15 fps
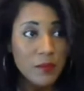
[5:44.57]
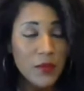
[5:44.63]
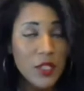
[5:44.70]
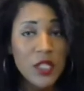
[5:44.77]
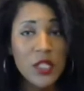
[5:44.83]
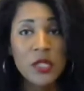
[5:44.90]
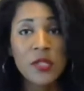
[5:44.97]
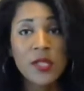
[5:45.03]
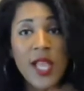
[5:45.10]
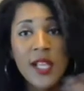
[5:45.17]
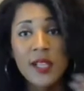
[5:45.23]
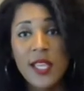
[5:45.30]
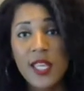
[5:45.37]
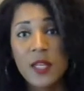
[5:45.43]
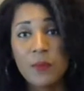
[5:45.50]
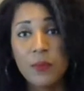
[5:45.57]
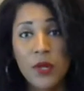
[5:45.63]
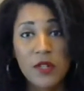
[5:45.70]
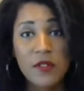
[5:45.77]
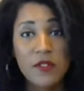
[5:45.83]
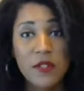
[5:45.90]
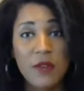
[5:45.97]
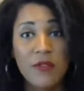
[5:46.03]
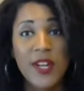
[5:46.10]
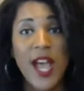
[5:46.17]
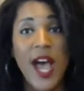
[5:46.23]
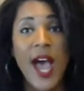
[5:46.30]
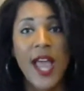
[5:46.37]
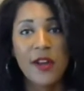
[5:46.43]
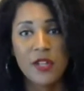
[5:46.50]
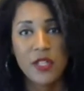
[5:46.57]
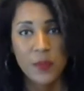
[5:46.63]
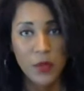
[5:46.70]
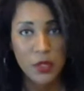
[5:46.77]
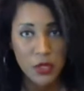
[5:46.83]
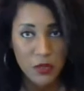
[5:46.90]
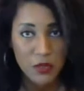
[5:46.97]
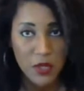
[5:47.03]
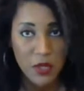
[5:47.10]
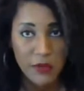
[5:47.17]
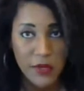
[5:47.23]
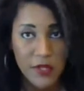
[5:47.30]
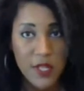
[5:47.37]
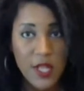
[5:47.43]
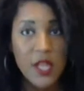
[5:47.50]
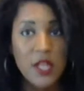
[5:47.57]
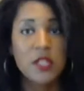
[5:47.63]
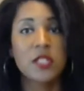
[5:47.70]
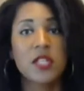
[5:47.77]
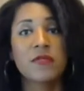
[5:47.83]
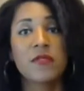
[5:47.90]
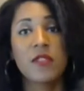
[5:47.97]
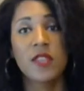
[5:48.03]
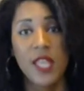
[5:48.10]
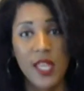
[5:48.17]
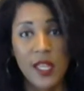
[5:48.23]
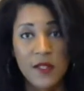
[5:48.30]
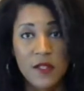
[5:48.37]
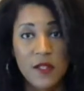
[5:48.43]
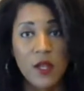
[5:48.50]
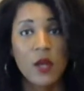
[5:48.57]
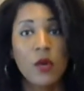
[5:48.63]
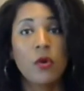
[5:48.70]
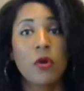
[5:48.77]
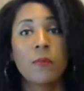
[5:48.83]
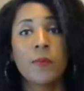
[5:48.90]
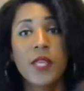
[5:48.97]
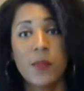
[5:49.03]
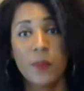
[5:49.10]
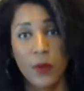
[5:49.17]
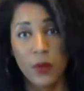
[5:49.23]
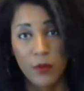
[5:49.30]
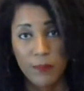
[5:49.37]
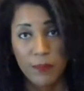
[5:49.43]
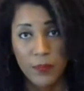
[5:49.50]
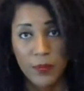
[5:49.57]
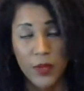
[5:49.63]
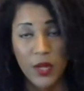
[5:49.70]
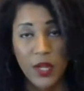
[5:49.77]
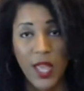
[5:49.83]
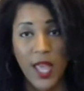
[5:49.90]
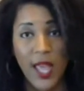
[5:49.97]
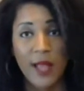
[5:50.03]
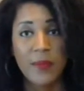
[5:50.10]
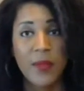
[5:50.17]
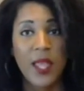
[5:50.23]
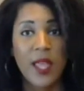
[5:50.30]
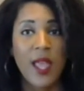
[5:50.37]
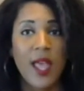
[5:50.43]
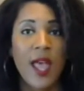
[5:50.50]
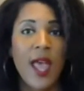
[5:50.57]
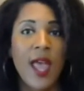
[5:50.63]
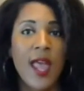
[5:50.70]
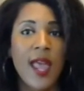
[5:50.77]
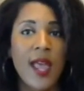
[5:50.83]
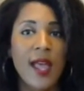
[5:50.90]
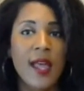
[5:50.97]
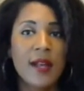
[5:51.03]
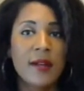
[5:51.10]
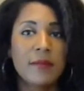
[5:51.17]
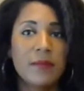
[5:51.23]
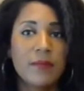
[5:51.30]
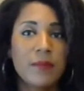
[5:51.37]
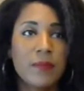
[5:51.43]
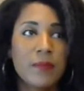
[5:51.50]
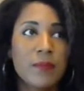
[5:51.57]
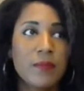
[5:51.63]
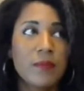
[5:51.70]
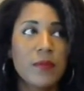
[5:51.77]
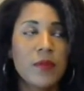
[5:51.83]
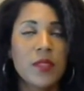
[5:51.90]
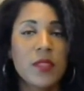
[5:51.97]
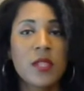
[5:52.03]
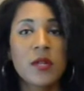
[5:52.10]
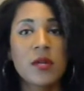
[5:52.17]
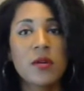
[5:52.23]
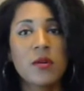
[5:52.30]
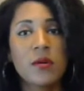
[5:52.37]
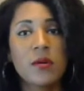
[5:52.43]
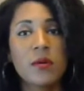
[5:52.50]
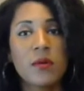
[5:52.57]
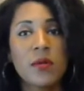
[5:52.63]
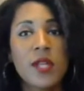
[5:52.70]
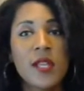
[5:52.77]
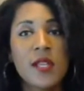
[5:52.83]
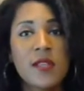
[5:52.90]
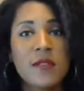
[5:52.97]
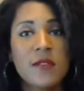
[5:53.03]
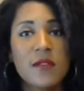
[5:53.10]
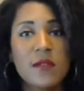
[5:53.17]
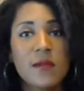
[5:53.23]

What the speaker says: you likely can put yourself in higher spiritual service to different things or people, okay? And there is